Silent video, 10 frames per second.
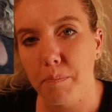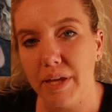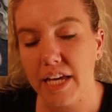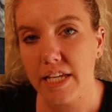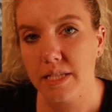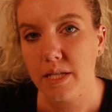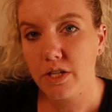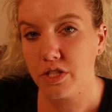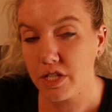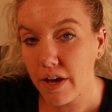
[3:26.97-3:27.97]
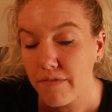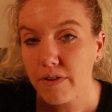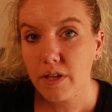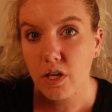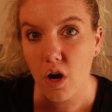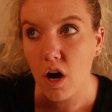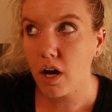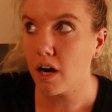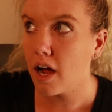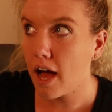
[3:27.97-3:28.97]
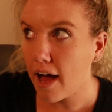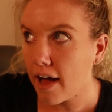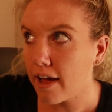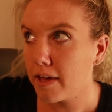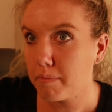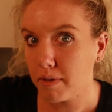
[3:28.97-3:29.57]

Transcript: because there definitely are high,